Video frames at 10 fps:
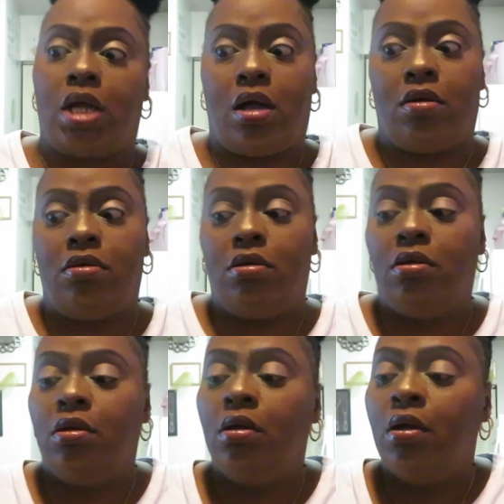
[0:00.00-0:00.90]
y'all
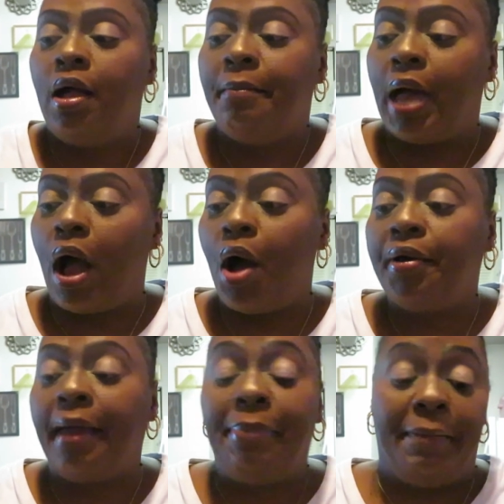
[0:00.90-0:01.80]
about
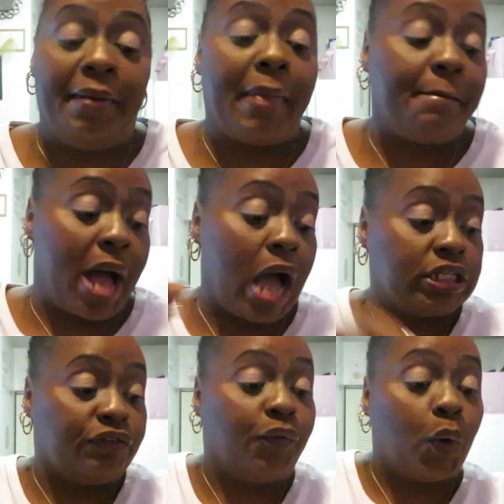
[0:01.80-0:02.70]
all that paper in my
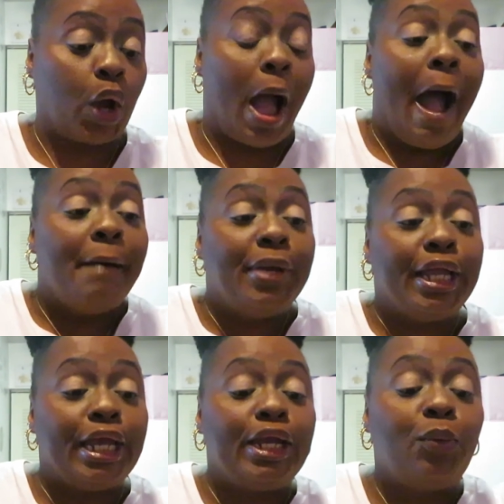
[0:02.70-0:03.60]
box, Sephora.
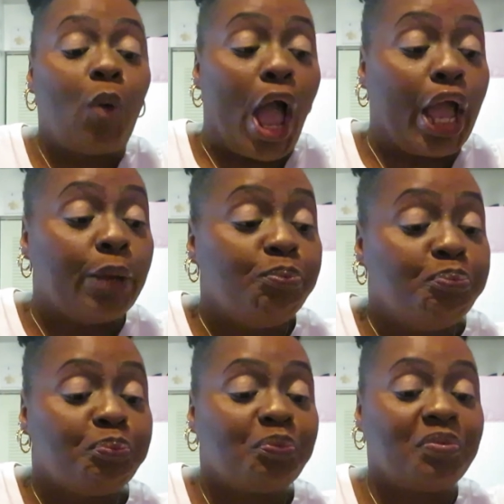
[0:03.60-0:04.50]
But anyway,
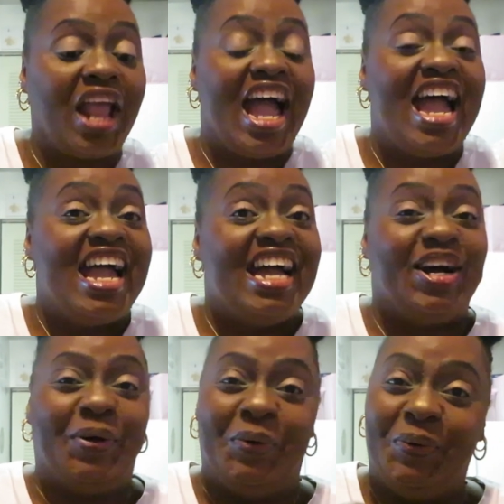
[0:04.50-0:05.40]

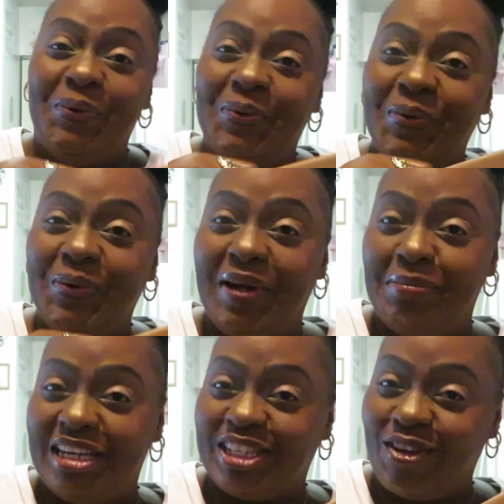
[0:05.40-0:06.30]
ooh,
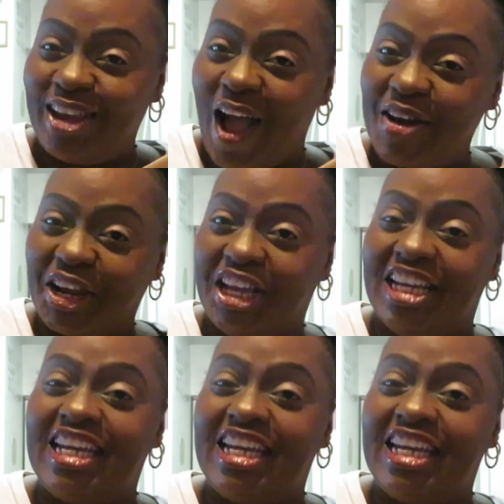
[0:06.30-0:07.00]
let me show y'all the